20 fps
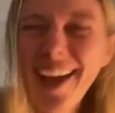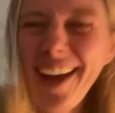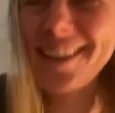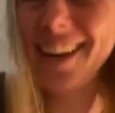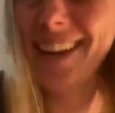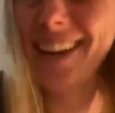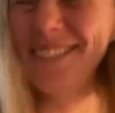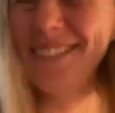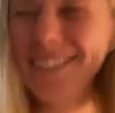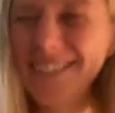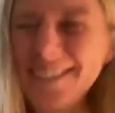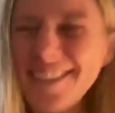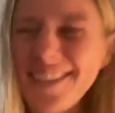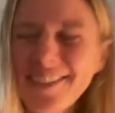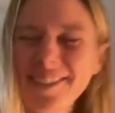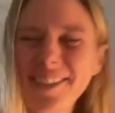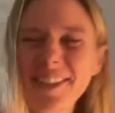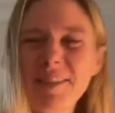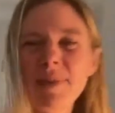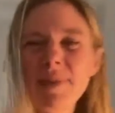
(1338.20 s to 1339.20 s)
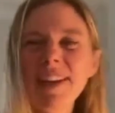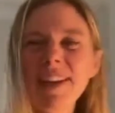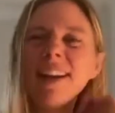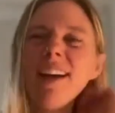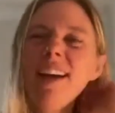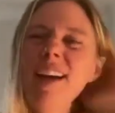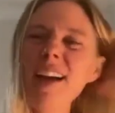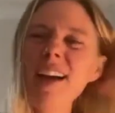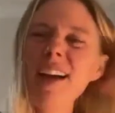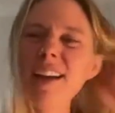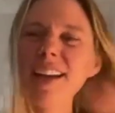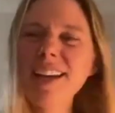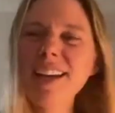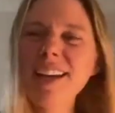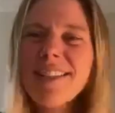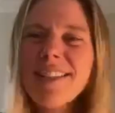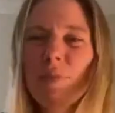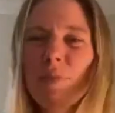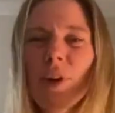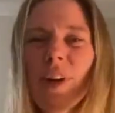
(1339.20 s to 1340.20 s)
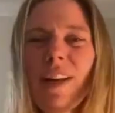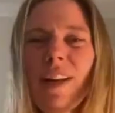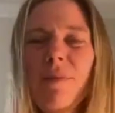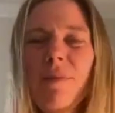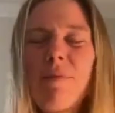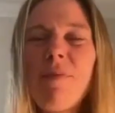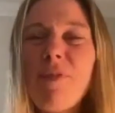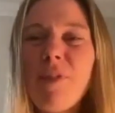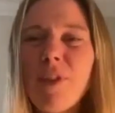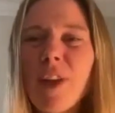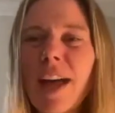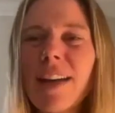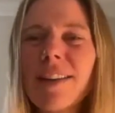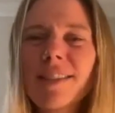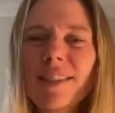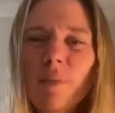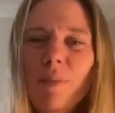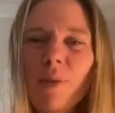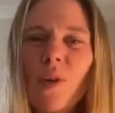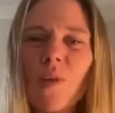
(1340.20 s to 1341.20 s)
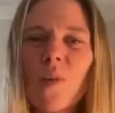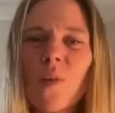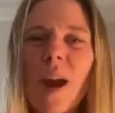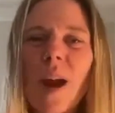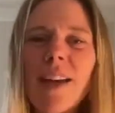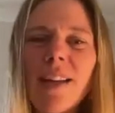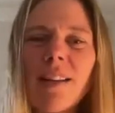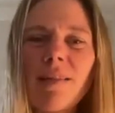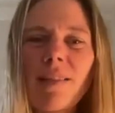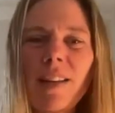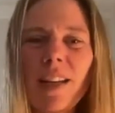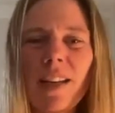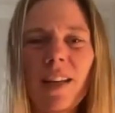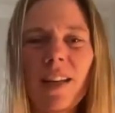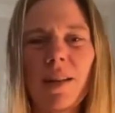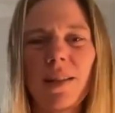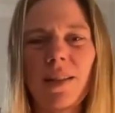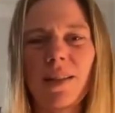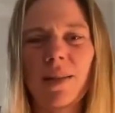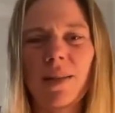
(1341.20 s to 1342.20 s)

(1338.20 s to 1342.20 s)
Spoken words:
necessarily, but it's pretty flexible, right? Like it's.